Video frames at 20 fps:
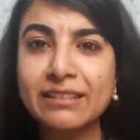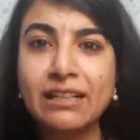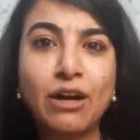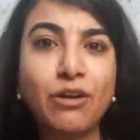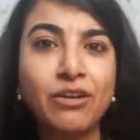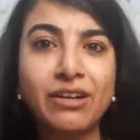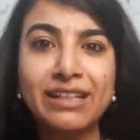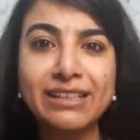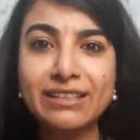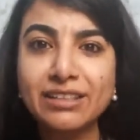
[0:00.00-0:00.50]

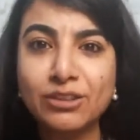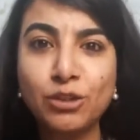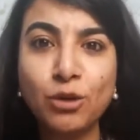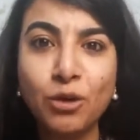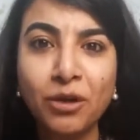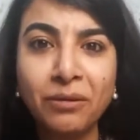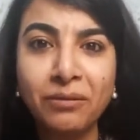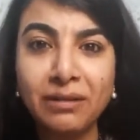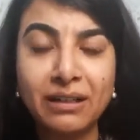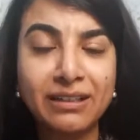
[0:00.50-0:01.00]
Now, risk
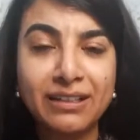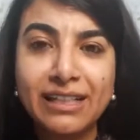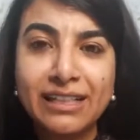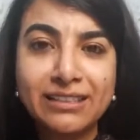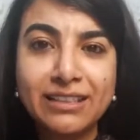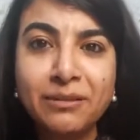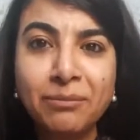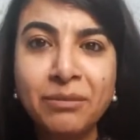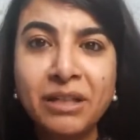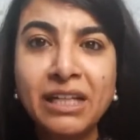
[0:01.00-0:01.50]

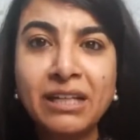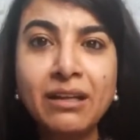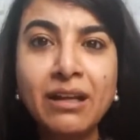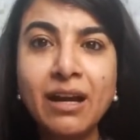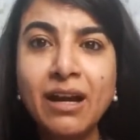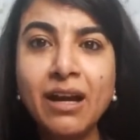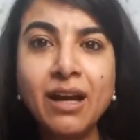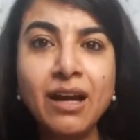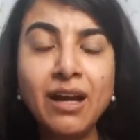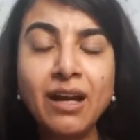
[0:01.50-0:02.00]
doesn't mean,
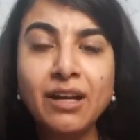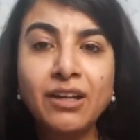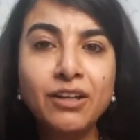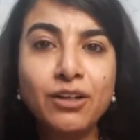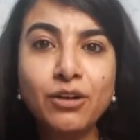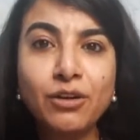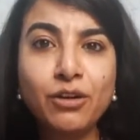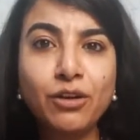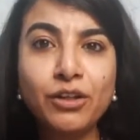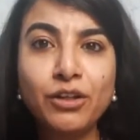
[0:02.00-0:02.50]

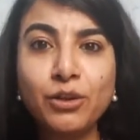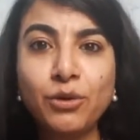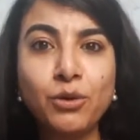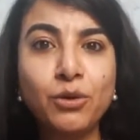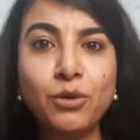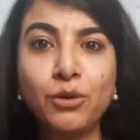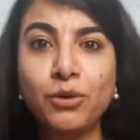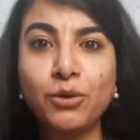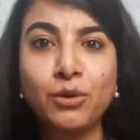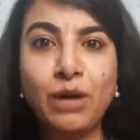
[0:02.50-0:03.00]

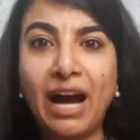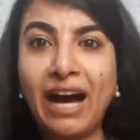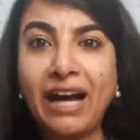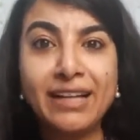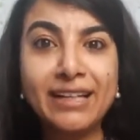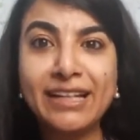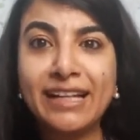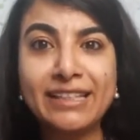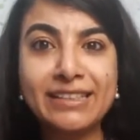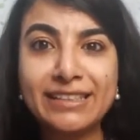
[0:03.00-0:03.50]
you
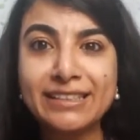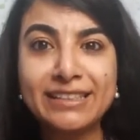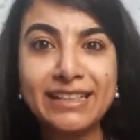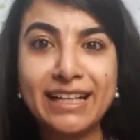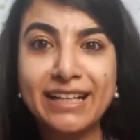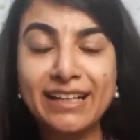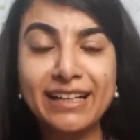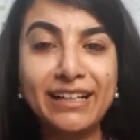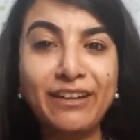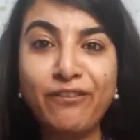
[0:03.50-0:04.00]

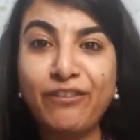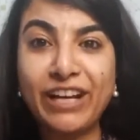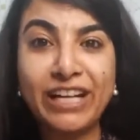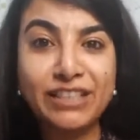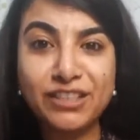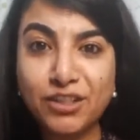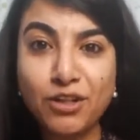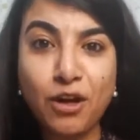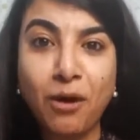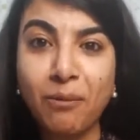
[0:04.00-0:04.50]
unnecessarily
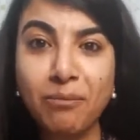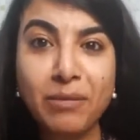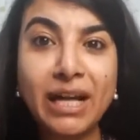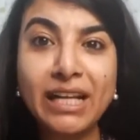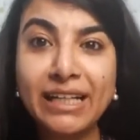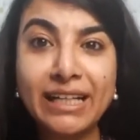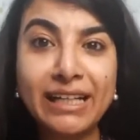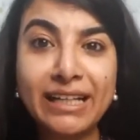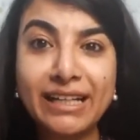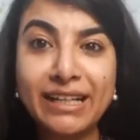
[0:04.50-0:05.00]
waste your
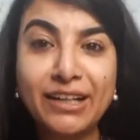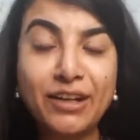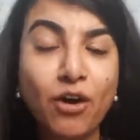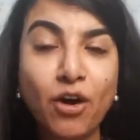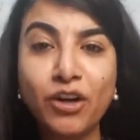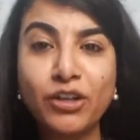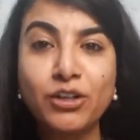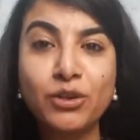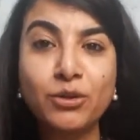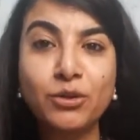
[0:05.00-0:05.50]
money
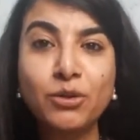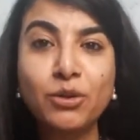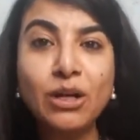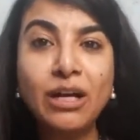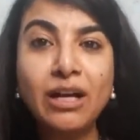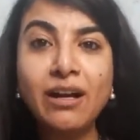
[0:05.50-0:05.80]
or you